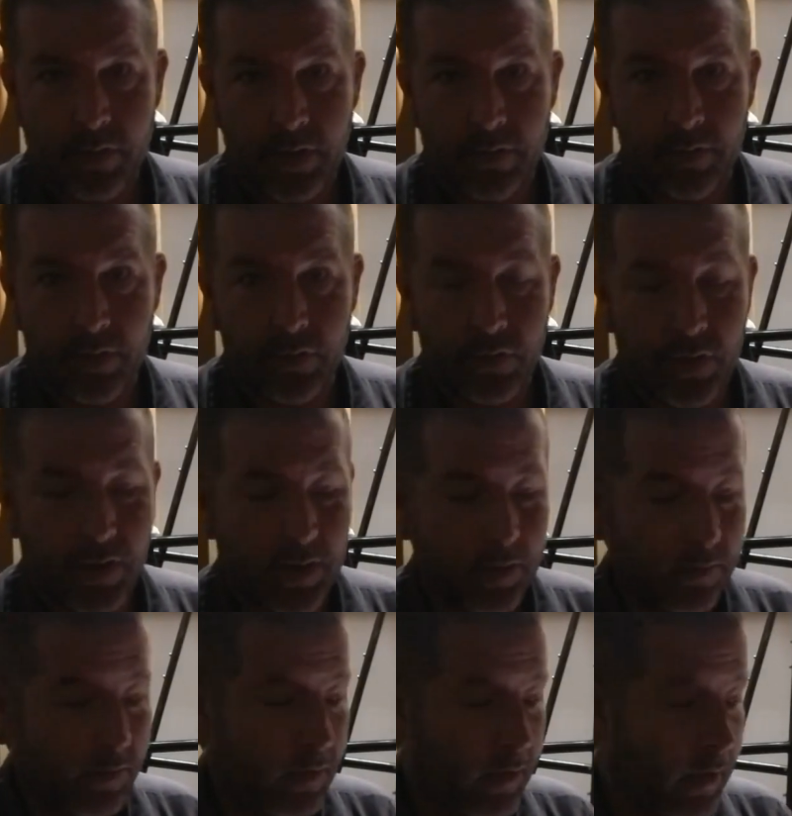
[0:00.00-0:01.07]
give it a
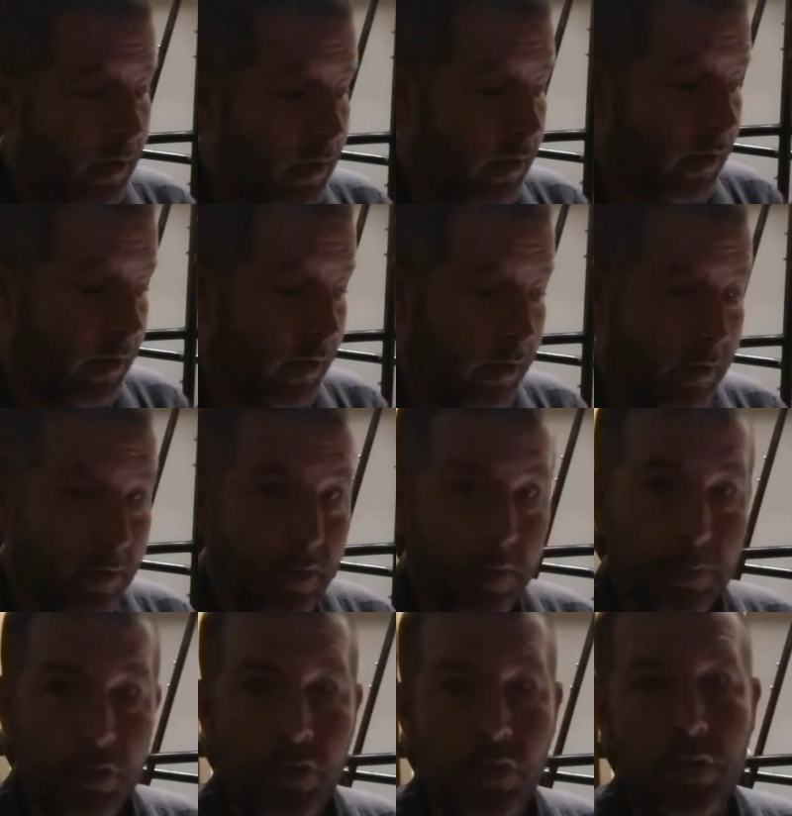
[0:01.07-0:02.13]
shot.
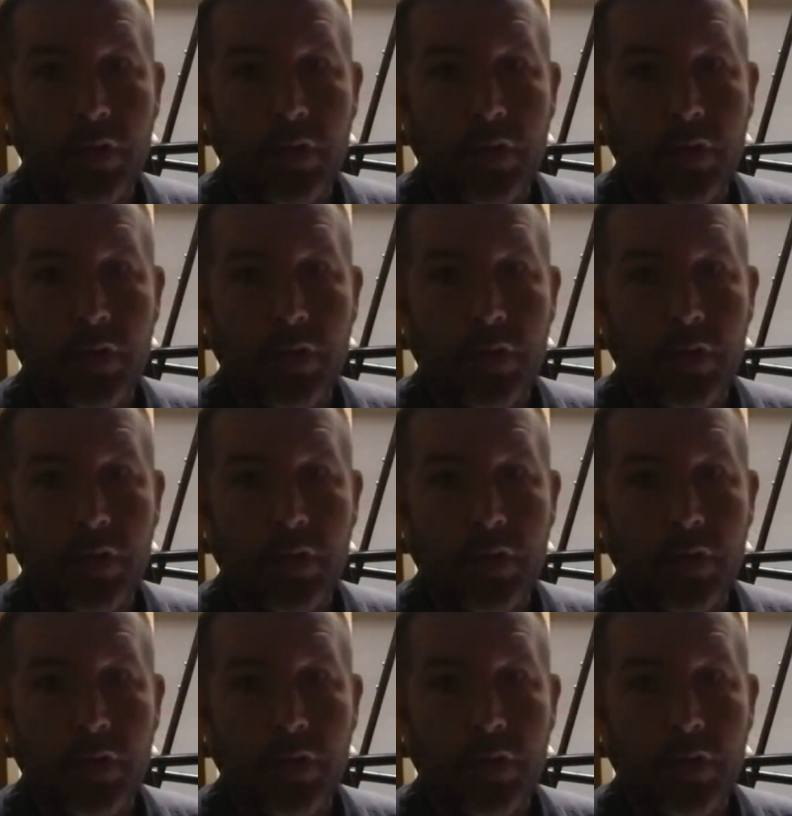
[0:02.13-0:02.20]
Let me show